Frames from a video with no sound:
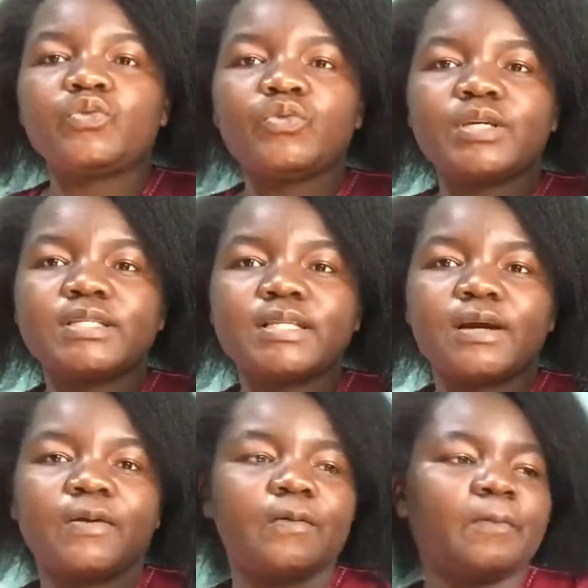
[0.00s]
weeks
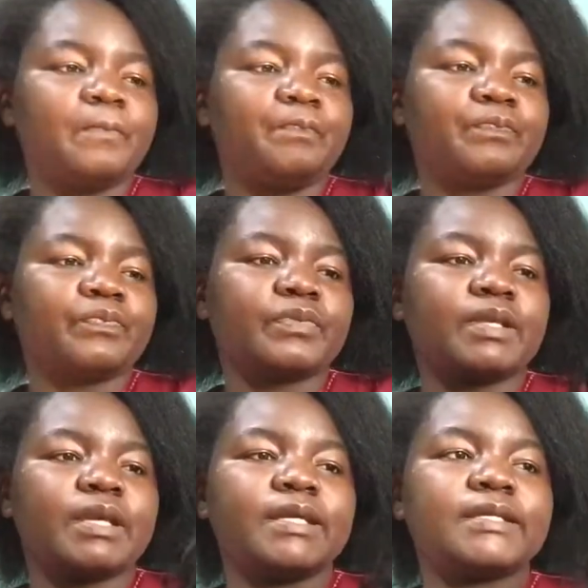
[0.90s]
ago,
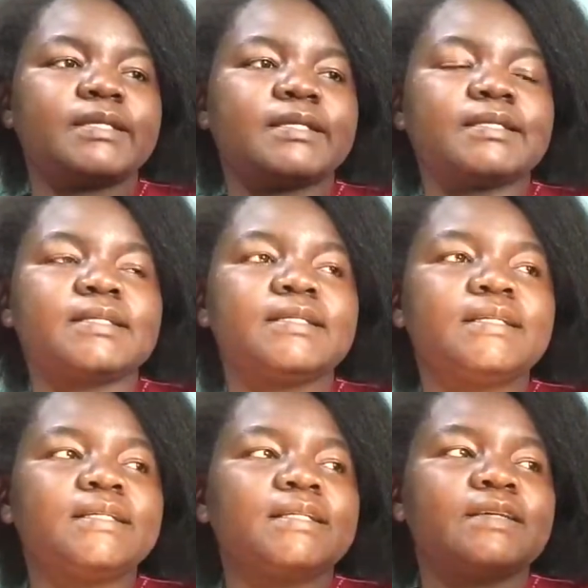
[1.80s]
and it
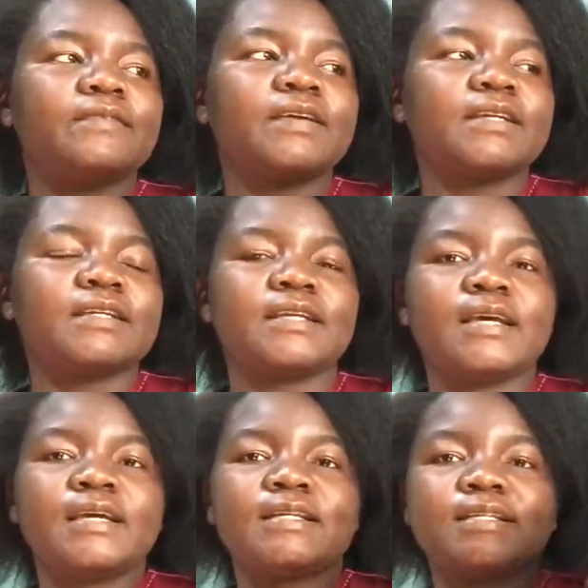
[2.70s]
didn't even
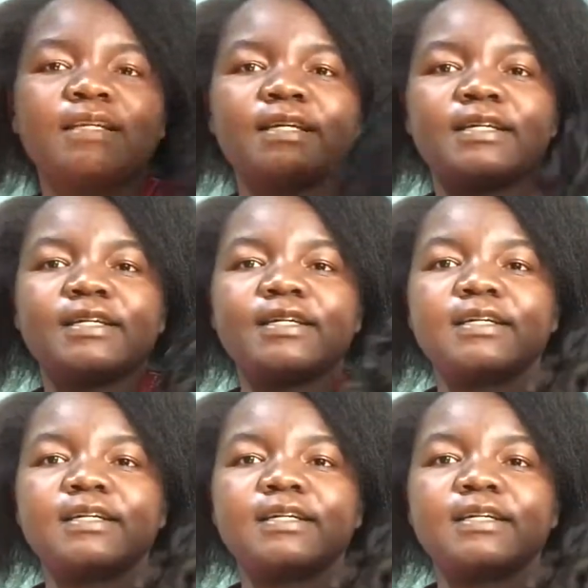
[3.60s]
take